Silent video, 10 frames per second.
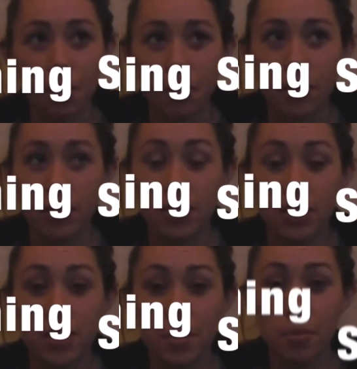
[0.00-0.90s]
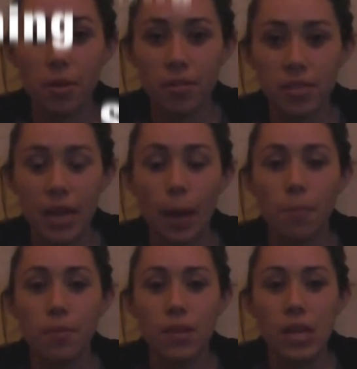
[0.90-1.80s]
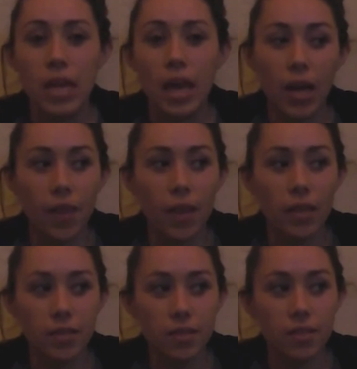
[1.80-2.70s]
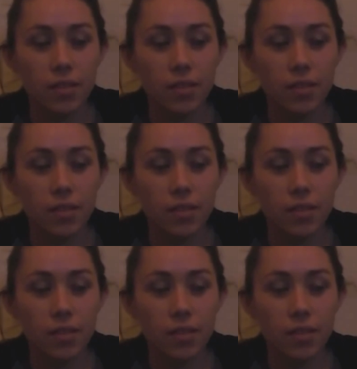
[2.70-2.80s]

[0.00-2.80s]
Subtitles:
We went into double overtime. And then